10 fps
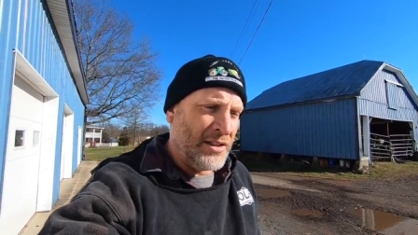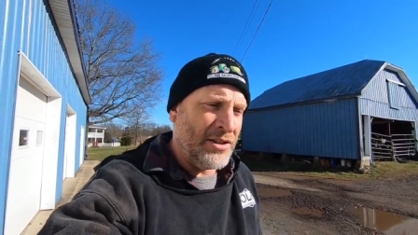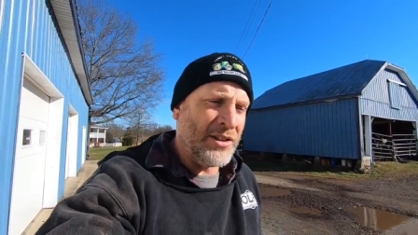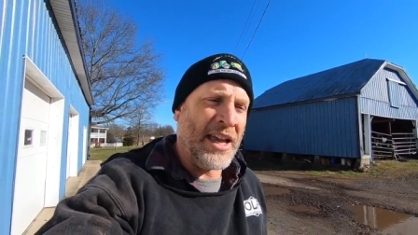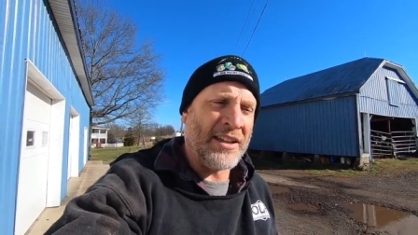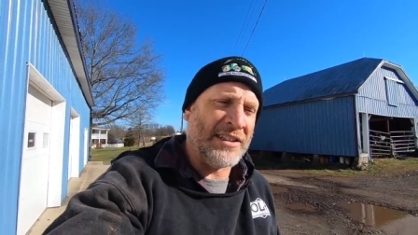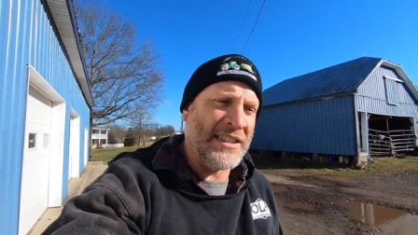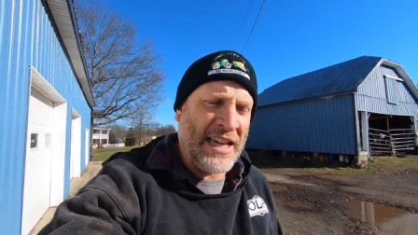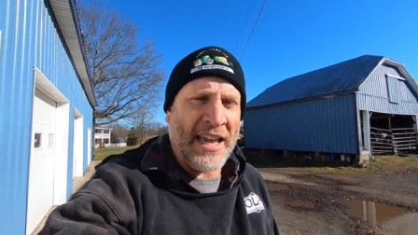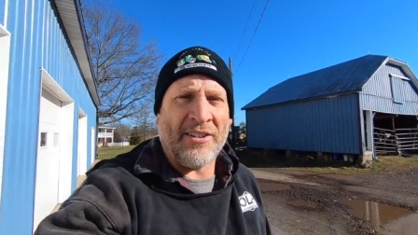
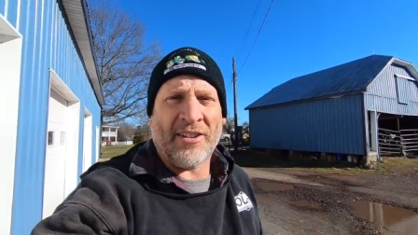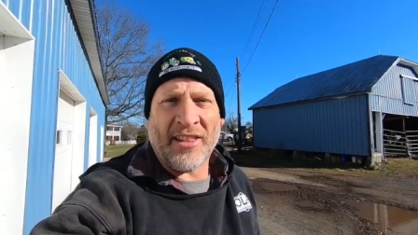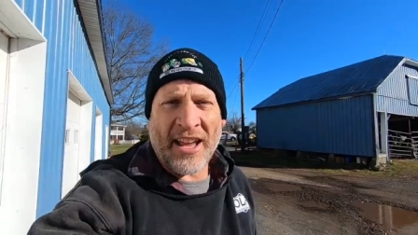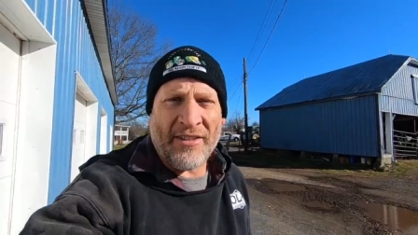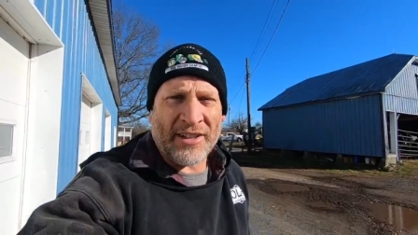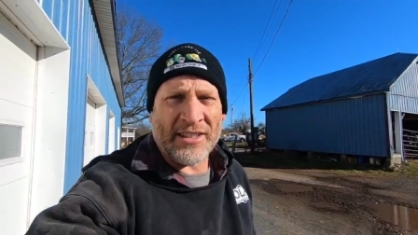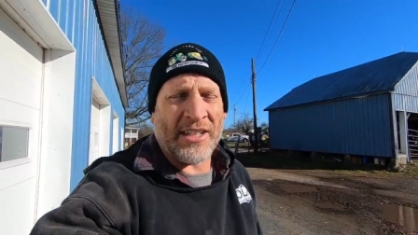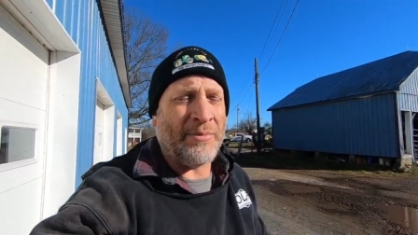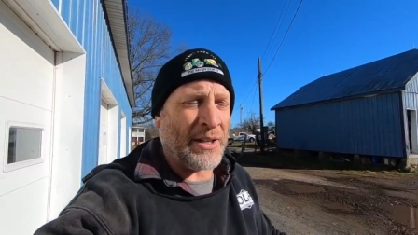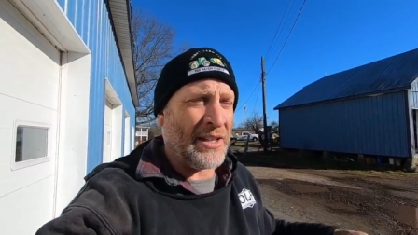2010 or 11,
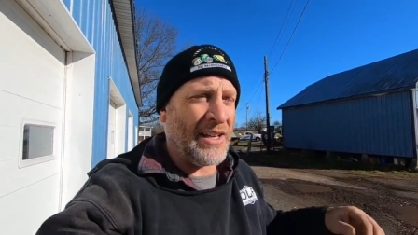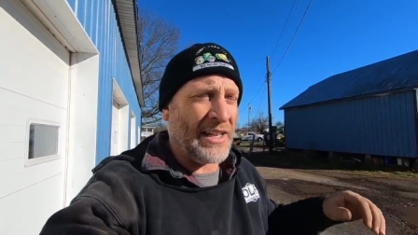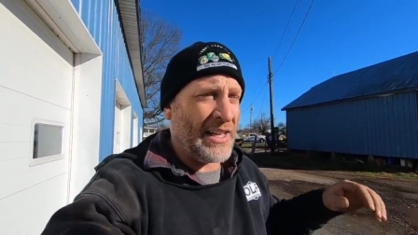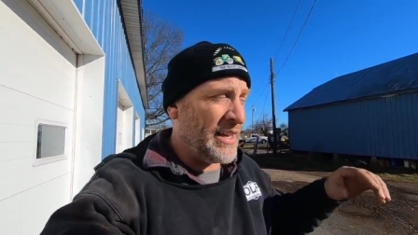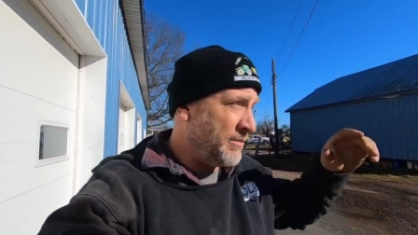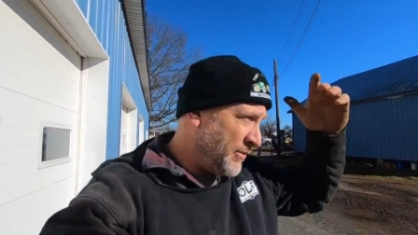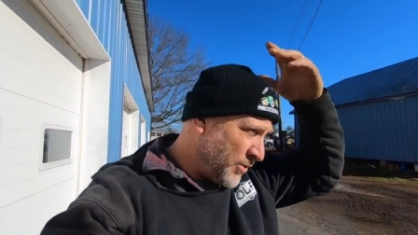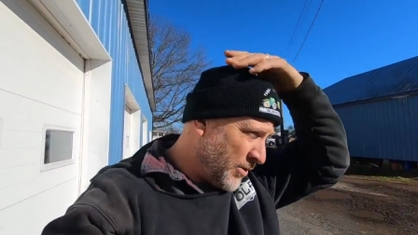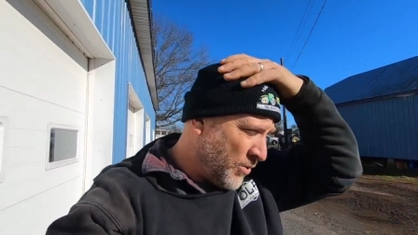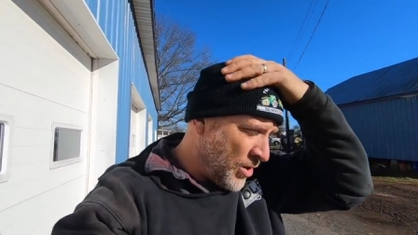something like that, before
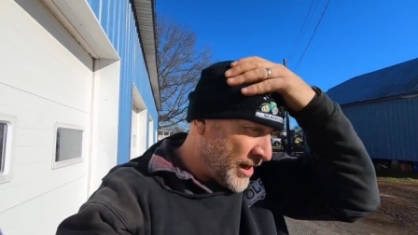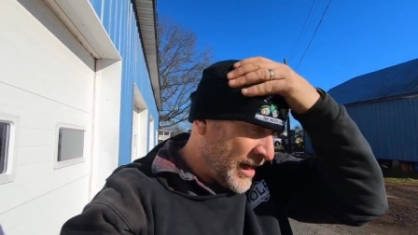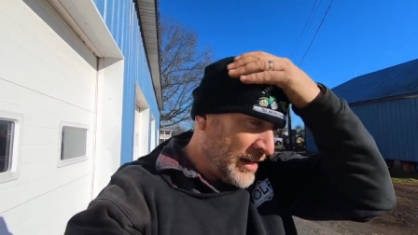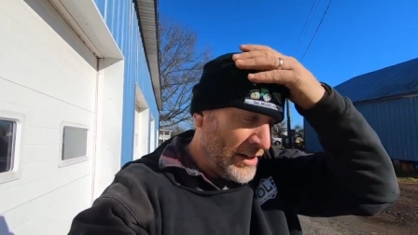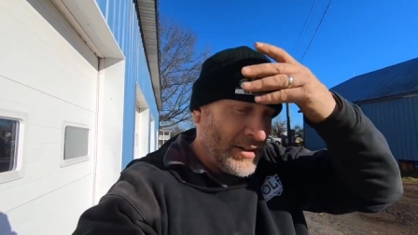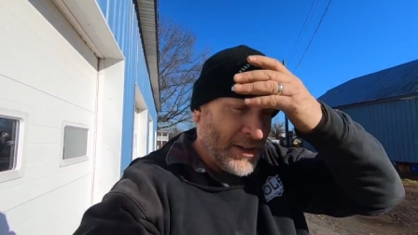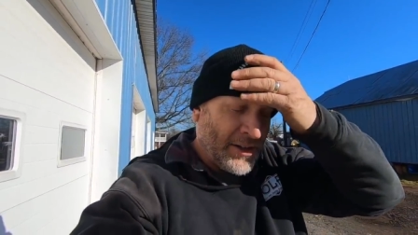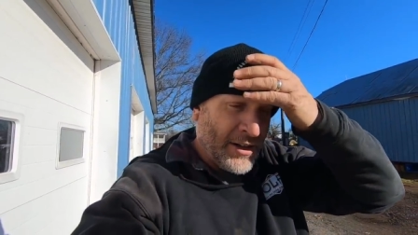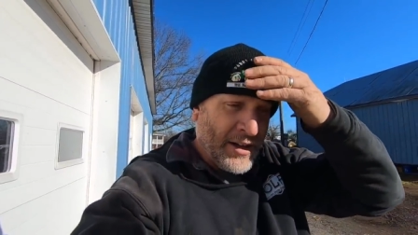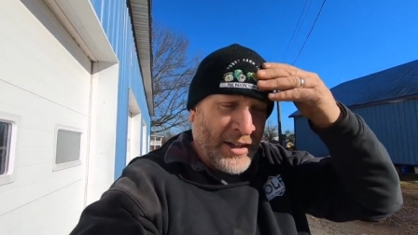I walk out into there,
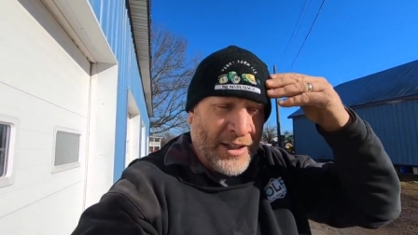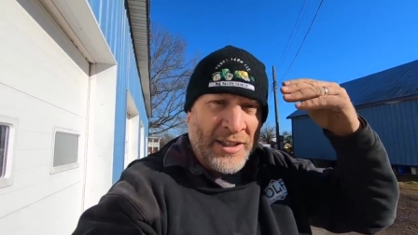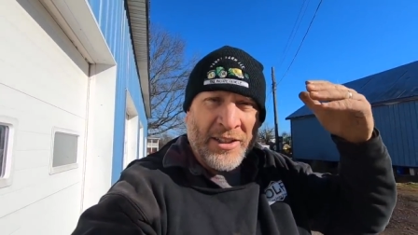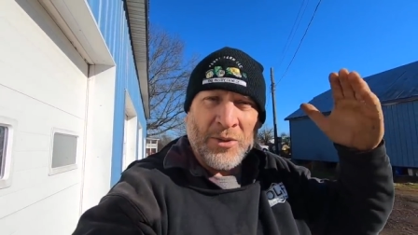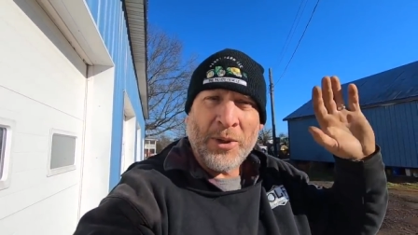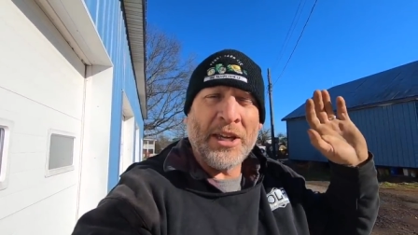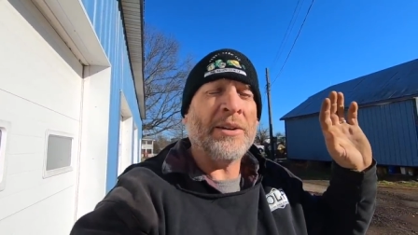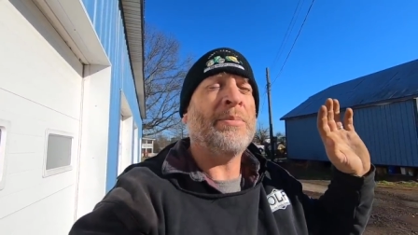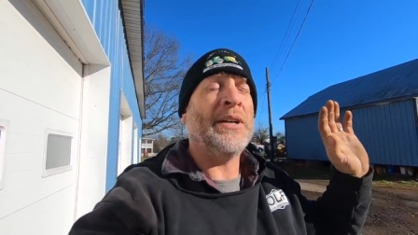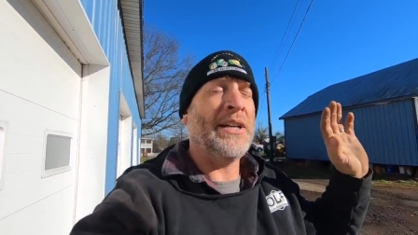into the
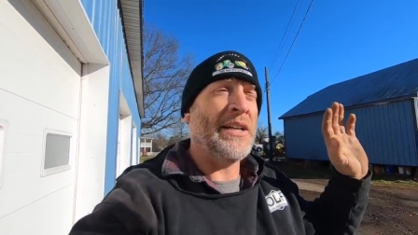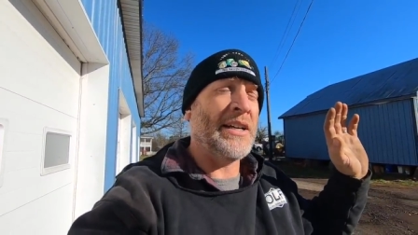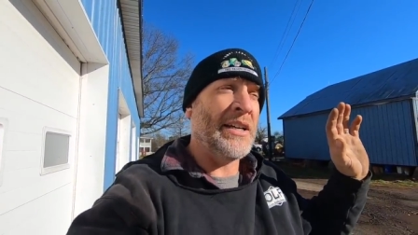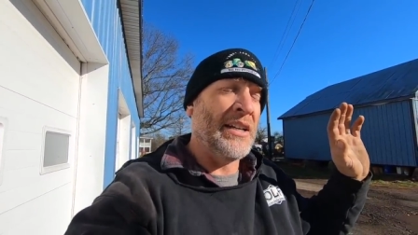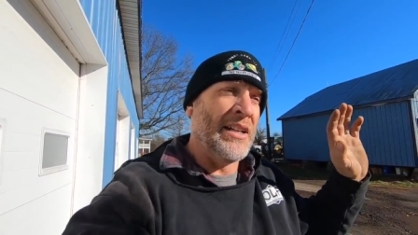wind. But uh,